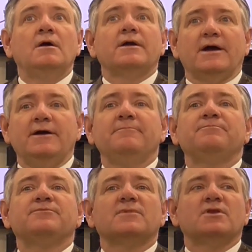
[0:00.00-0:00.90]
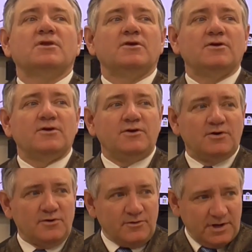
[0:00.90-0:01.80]
Okay?
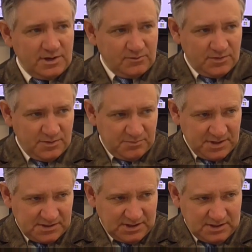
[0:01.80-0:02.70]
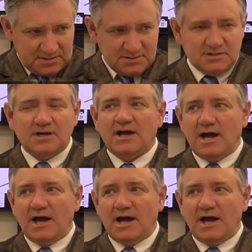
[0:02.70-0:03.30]
You're running with the big dogs.